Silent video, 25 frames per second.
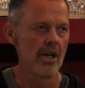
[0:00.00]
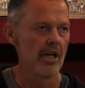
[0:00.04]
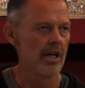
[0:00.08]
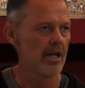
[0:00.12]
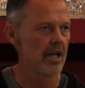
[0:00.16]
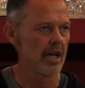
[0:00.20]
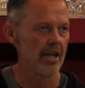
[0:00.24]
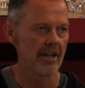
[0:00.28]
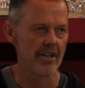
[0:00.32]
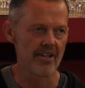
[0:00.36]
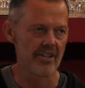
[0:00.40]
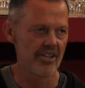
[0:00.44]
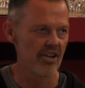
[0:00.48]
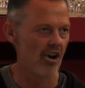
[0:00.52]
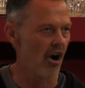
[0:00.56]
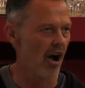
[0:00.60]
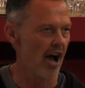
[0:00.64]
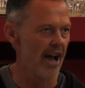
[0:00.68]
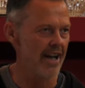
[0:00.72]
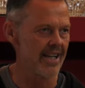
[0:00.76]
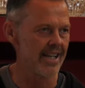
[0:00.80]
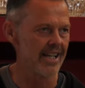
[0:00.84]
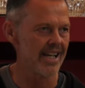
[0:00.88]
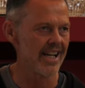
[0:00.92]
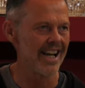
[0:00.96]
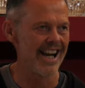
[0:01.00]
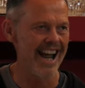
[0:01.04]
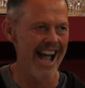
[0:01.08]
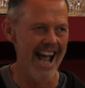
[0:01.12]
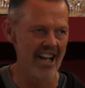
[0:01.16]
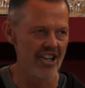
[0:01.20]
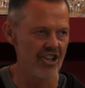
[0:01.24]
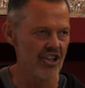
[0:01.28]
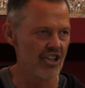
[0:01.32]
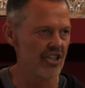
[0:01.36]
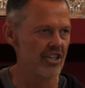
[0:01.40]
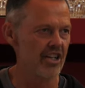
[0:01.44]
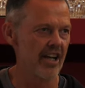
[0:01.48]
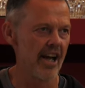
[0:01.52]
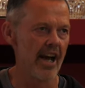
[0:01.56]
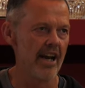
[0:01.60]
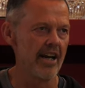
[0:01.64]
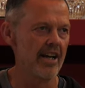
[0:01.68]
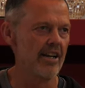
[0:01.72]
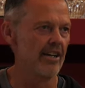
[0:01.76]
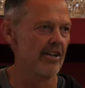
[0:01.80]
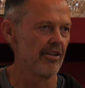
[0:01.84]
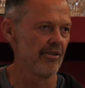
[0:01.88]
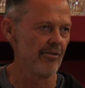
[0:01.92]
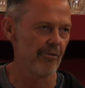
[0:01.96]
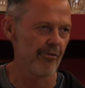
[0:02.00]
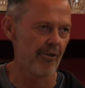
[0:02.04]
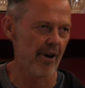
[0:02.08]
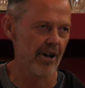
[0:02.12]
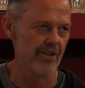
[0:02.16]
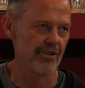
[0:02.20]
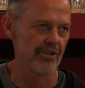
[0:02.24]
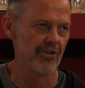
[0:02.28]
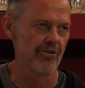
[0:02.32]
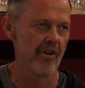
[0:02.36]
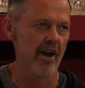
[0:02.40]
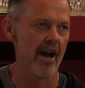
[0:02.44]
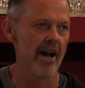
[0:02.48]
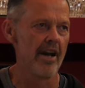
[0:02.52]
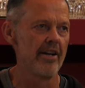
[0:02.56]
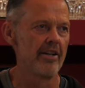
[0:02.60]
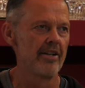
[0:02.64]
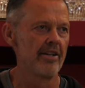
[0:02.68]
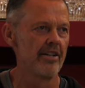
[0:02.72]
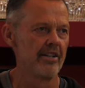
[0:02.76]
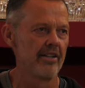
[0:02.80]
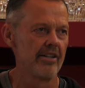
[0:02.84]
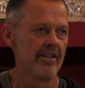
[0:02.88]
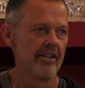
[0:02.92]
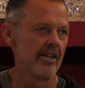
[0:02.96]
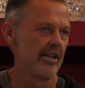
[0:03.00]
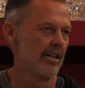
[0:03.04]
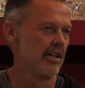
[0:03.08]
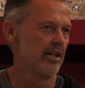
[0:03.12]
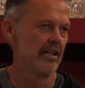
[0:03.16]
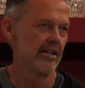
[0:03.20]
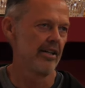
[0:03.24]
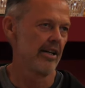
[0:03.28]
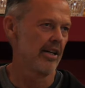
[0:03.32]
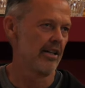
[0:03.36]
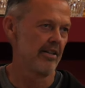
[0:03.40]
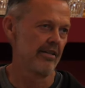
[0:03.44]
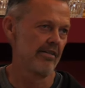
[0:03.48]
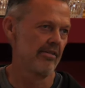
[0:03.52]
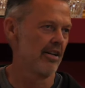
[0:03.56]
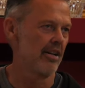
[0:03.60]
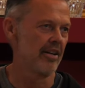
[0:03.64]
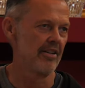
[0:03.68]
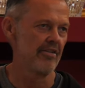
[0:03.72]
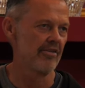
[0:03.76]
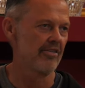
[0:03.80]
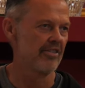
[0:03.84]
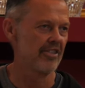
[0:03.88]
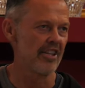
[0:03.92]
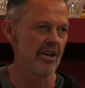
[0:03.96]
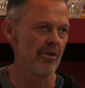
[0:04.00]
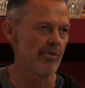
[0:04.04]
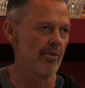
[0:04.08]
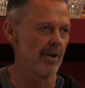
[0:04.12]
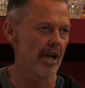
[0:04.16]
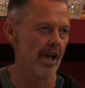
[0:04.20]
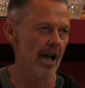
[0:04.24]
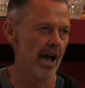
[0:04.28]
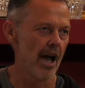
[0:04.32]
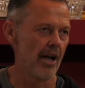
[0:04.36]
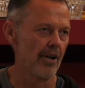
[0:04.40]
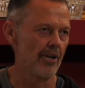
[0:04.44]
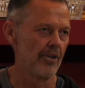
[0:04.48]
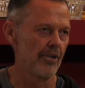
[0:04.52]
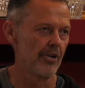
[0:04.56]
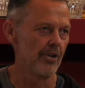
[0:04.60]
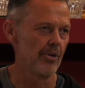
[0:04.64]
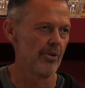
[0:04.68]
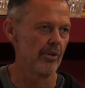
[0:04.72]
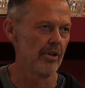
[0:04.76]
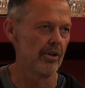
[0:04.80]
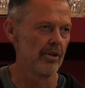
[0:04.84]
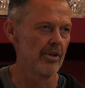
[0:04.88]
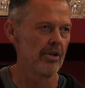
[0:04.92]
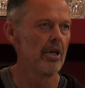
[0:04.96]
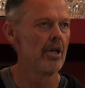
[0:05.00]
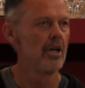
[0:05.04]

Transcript: get tight and agitated and frustrated and, and, and think we can't do it.